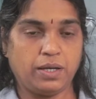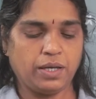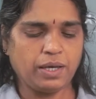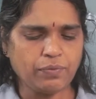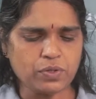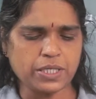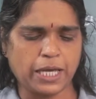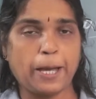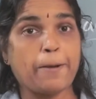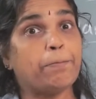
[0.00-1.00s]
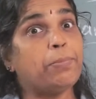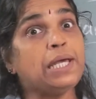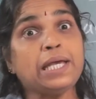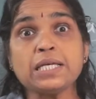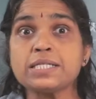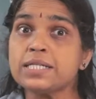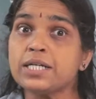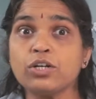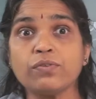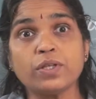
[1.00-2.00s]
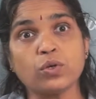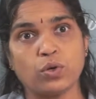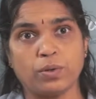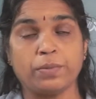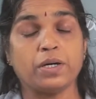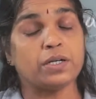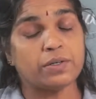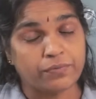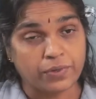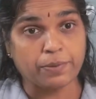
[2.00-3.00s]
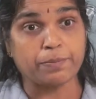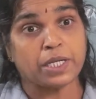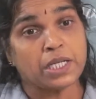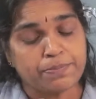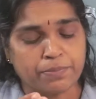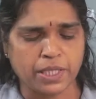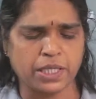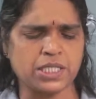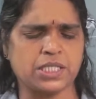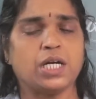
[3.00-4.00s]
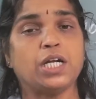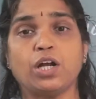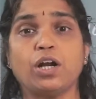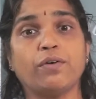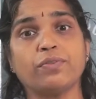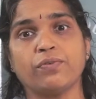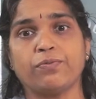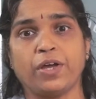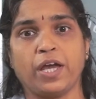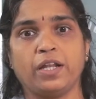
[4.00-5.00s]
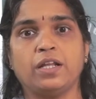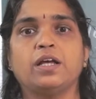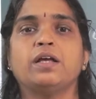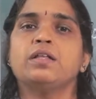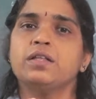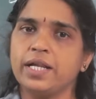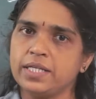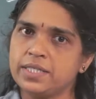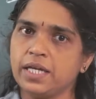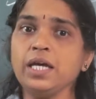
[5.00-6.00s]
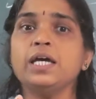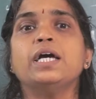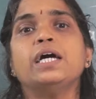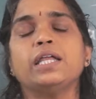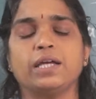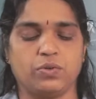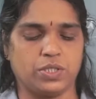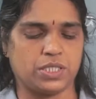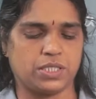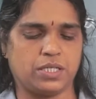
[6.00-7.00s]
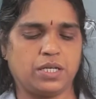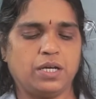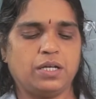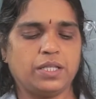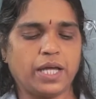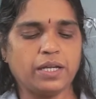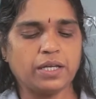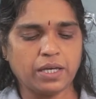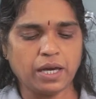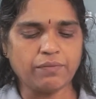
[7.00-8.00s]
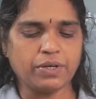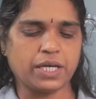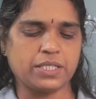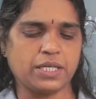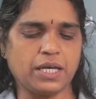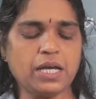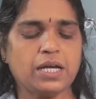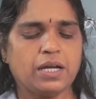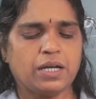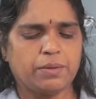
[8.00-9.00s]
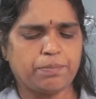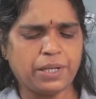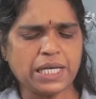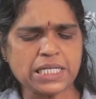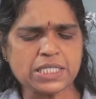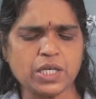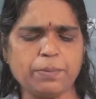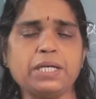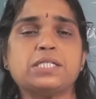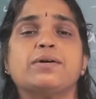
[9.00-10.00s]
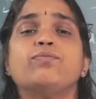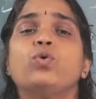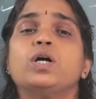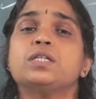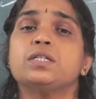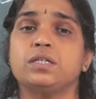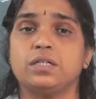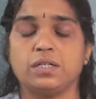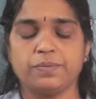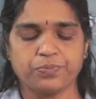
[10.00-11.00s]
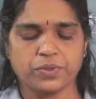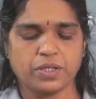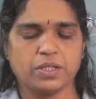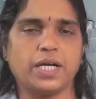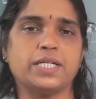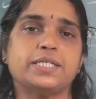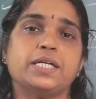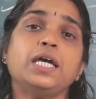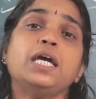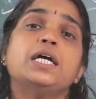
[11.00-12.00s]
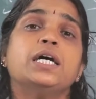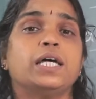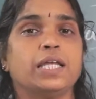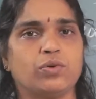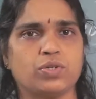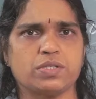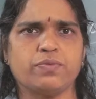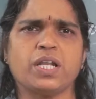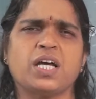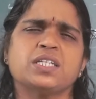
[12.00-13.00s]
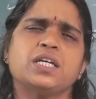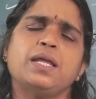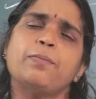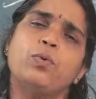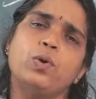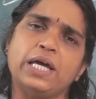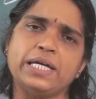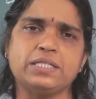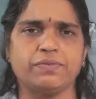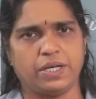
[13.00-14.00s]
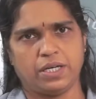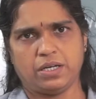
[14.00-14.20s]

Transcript: If you say, please turn off the room, please turn off the fan, that is a request. Then here we can say, please give me some water. That's a request. We are asking in a polite way.